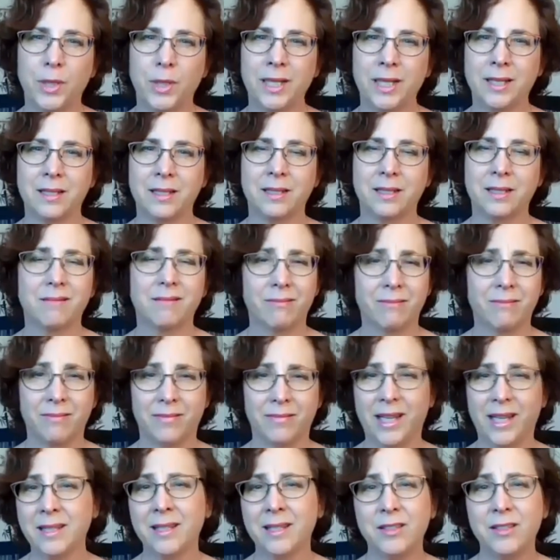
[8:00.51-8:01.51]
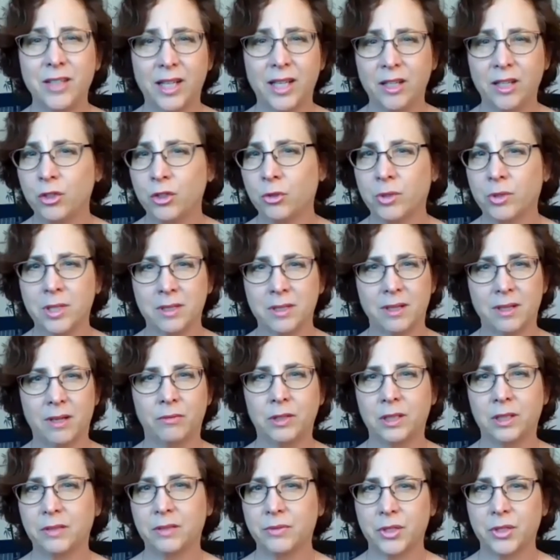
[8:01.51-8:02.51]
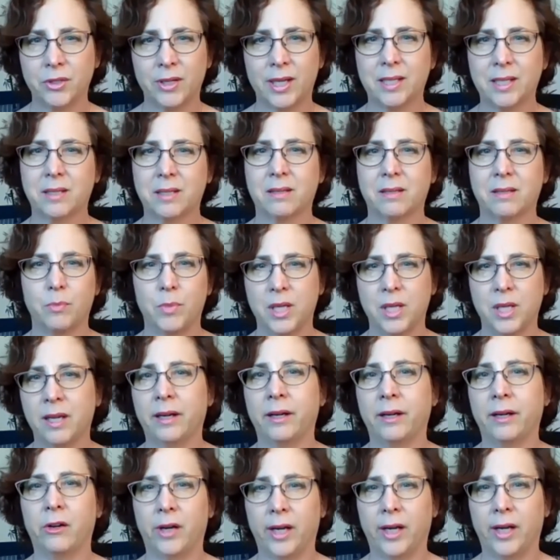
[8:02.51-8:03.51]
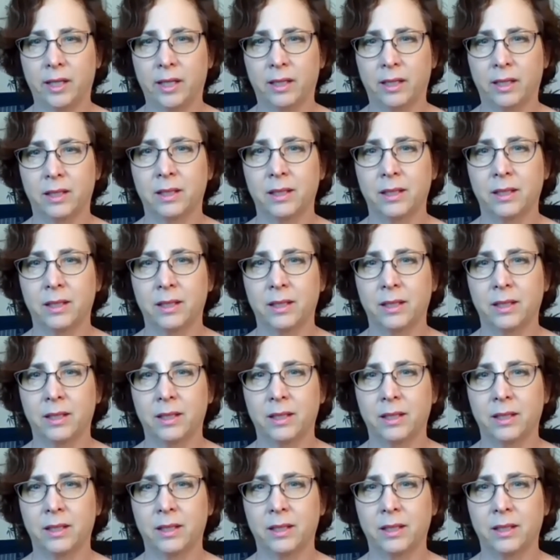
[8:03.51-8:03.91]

because that's a dangerous level of stress to be carrying.